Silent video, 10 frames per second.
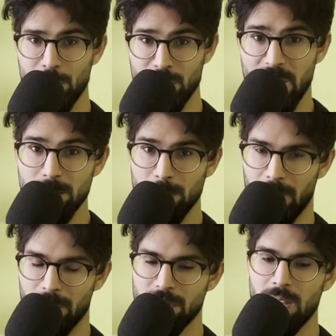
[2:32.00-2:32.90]
chess
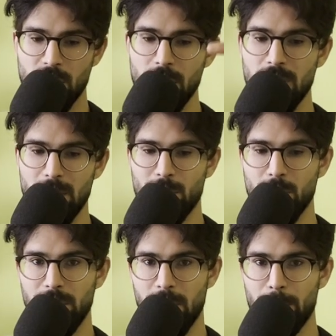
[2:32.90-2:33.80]
players, could
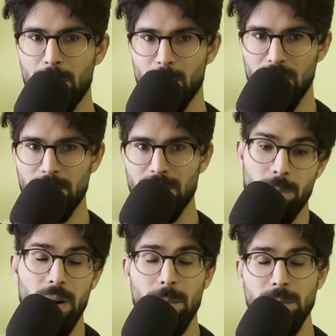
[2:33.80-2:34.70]
improve their memory.
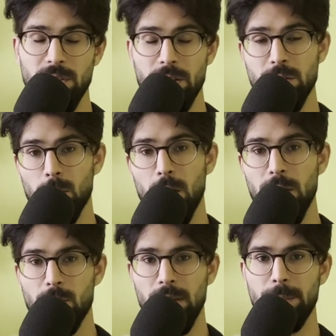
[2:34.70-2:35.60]
Perhaps that is
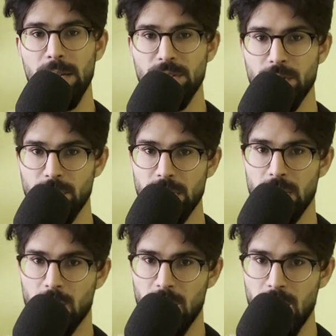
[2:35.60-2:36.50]
why grandmasters
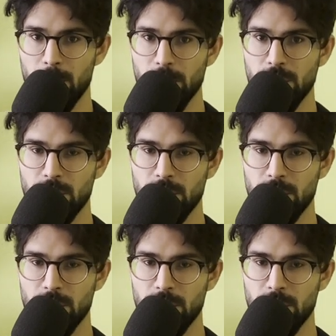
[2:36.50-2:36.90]
are able to